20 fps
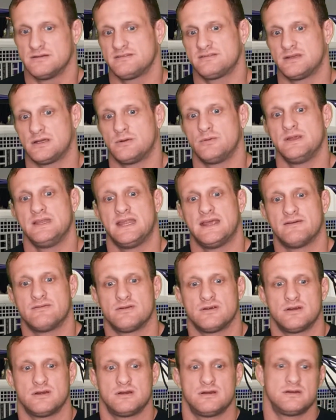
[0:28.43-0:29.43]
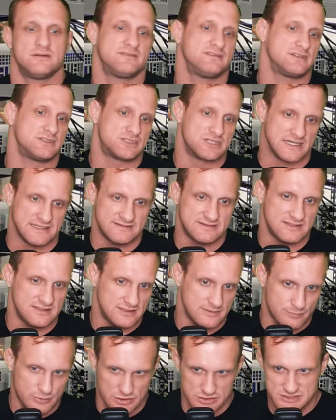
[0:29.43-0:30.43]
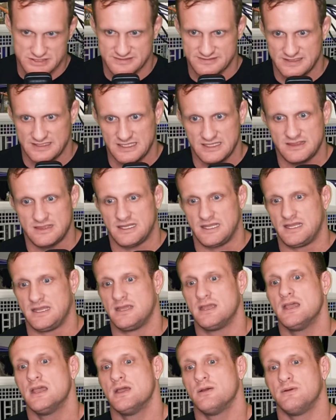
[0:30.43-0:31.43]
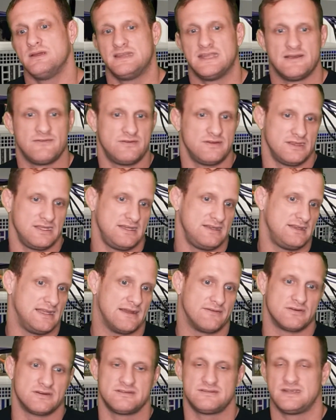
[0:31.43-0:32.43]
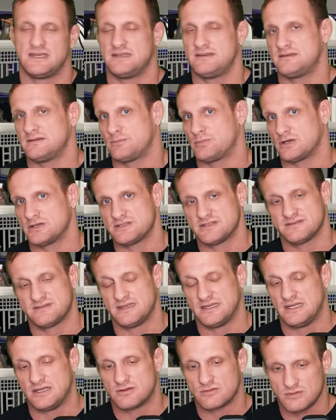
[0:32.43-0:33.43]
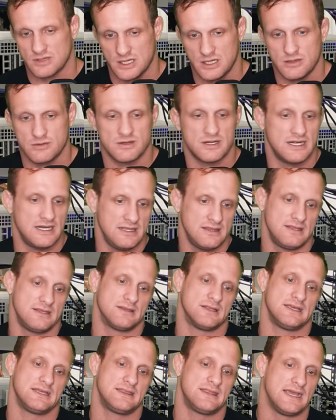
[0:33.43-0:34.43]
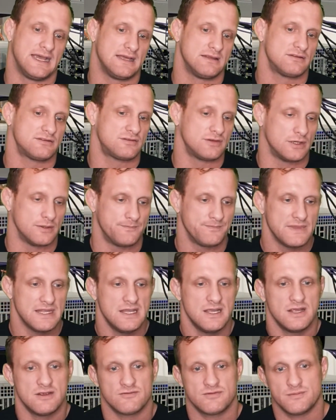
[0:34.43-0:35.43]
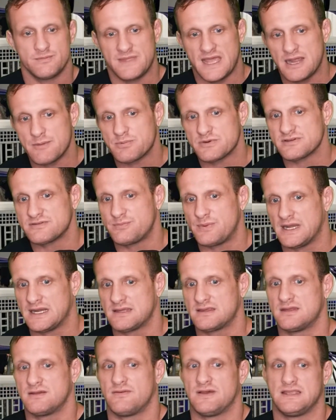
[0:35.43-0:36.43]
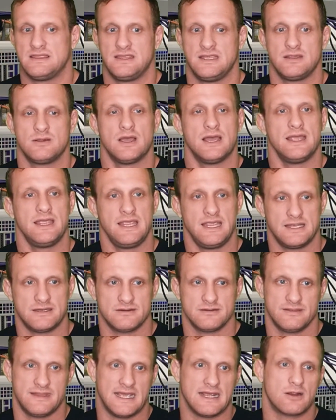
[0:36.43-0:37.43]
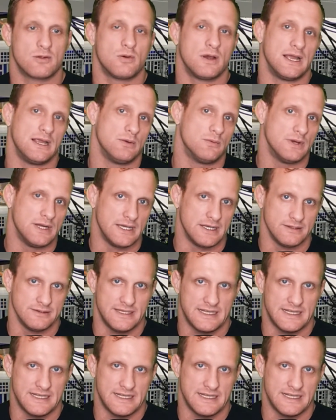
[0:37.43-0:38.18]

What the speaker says: So we never suggested to purchase anything. We definitely never said to purchase any crow or anything like that. So from that perspective, I think I handled that quite well.